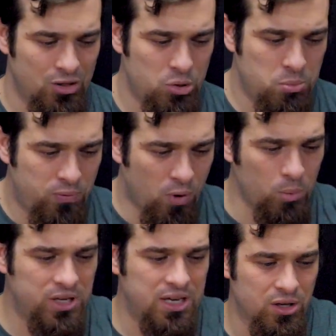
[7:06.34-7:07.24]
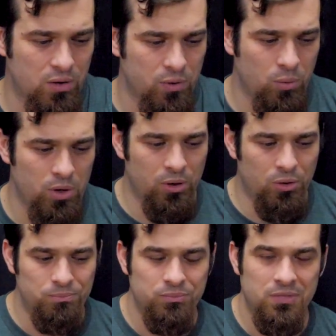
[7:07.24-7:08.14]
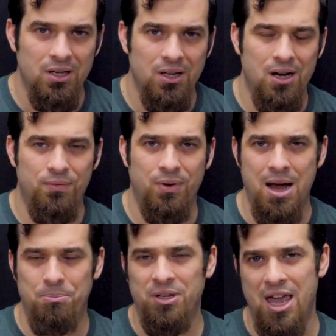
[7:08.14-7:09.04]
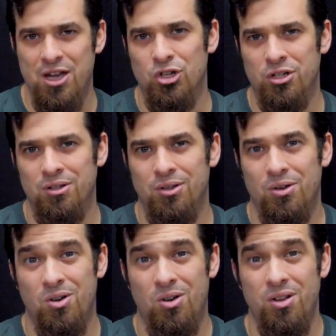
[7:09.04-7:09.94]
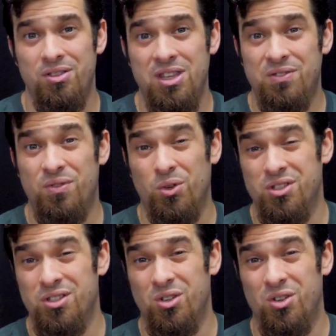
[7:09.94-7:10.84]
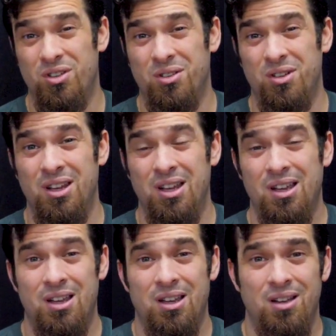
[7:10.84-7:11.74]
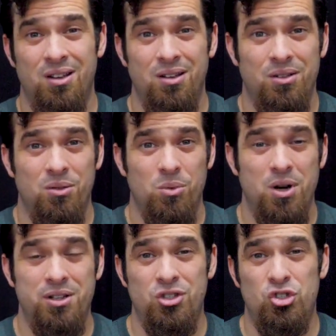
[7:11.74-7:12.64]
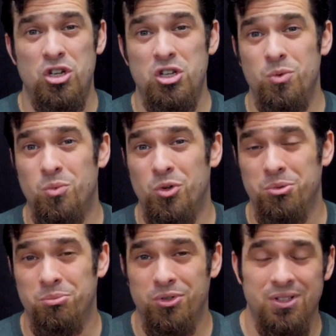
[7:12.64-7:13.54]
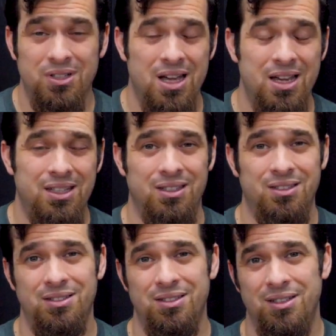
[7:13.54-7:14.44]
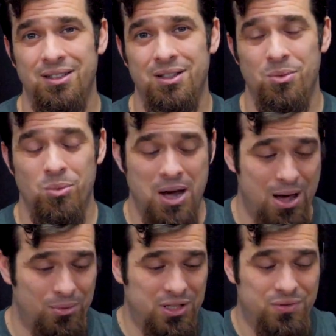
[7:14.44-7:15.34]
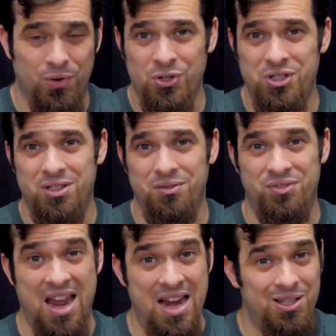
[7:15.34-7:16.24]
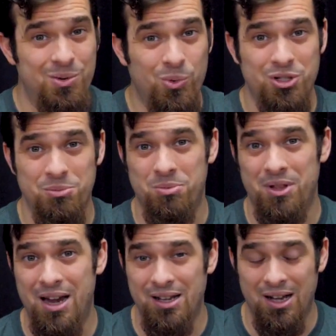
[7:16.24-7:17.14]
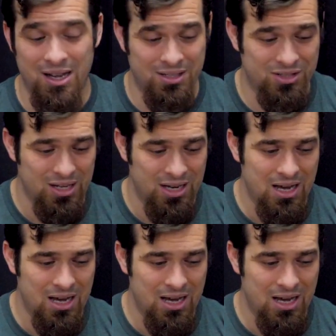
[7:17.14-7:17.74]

So before we kick it over to Will uh, for application on these verses, on, on what does genuine worship look like and how these verses of tainted worship apply to us,